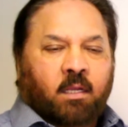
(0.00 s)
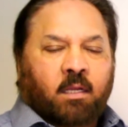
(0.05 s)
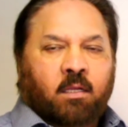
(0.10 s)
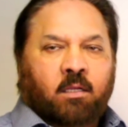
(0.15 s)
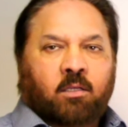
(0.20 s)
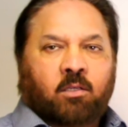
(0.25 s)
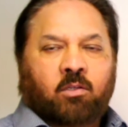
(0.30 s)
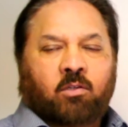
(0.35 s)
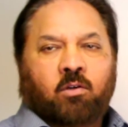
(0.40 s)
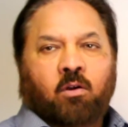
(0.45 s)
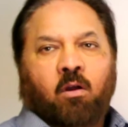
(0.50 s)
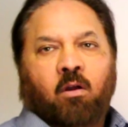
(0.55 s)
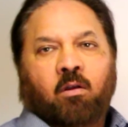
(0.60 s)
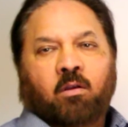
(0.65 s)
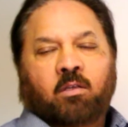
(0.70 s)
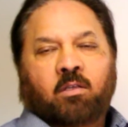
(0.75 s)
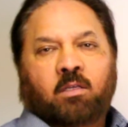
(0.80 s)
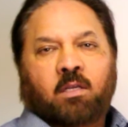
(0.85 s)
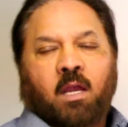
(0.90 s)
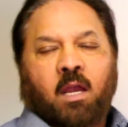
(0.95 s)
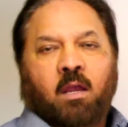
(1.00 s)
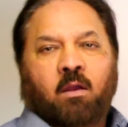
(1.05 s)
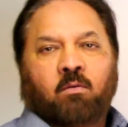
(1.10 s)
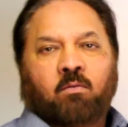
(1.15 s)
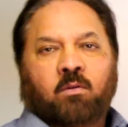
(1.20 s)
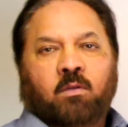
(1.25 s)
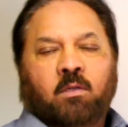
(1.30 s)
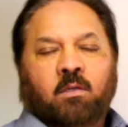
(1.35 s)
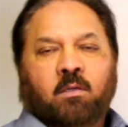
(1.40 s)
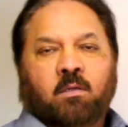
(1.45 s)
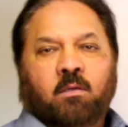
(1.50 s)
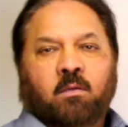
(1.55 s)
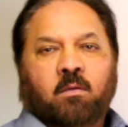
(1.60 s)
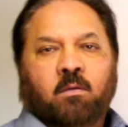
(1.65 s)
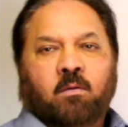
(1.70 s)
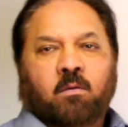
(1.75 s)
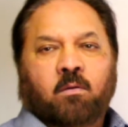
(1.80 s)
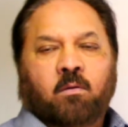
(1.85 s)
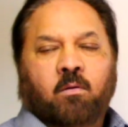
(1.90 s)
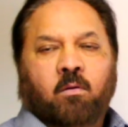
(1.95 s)
strong sound
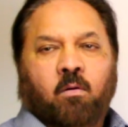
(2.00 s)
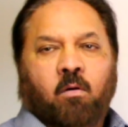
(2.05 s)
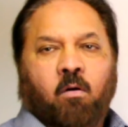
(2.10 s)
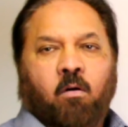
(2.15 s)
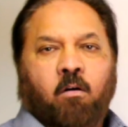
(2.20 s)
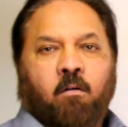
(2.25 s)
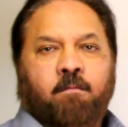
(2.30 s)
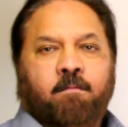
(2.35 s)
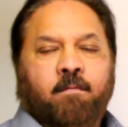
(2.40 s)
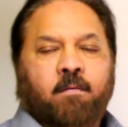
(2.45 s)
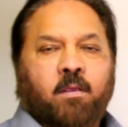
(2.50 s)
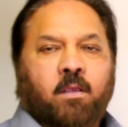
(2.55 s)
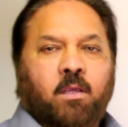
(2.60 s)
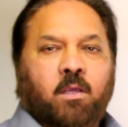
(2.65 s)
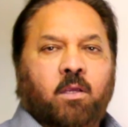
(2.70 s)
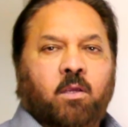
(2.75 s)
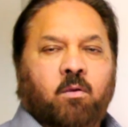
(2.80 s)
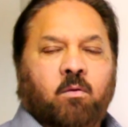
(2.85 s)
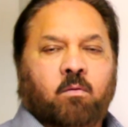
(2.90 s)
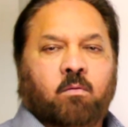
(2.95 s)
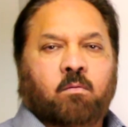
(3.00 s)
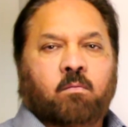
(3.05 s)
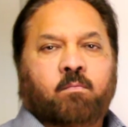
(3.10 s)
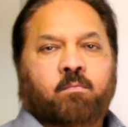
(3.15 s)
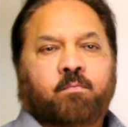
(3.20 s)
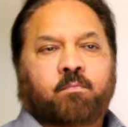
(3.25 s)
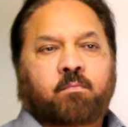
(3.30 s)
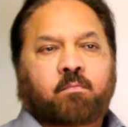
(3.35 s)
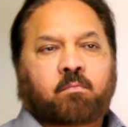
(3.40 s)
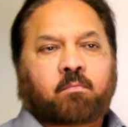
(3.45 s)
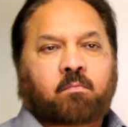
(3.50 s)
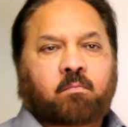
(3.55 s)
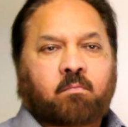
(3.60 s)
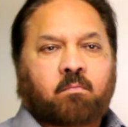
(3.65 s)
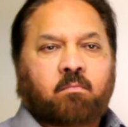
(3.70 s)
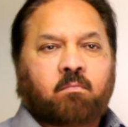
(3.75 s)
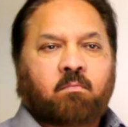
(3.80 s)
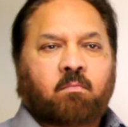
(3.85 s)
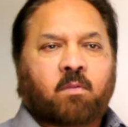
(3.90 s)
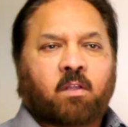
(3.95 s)
of U.
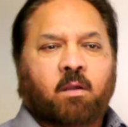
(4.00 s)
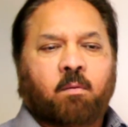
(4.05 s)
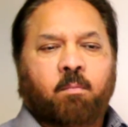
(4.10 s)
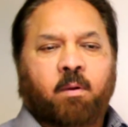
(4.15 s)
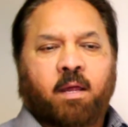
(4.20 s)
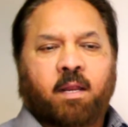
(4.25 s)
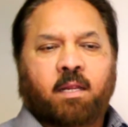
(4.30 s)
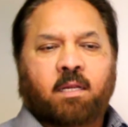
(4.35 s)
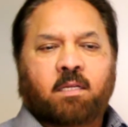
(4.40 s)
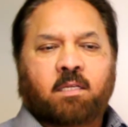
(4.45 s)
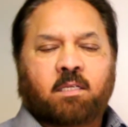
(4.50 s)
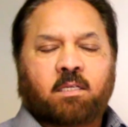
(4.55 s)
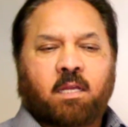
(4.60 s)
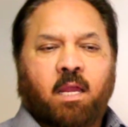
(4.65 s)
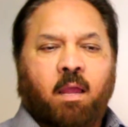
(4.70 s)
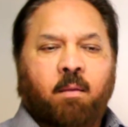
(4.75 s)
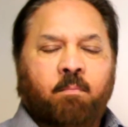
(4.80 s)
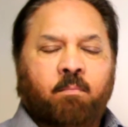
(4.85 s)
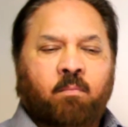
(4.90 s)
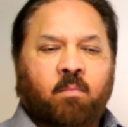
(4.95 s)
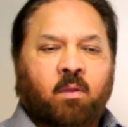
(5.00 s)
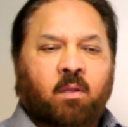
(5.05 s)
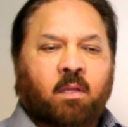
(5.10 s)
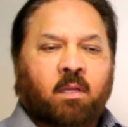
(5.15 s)
But in some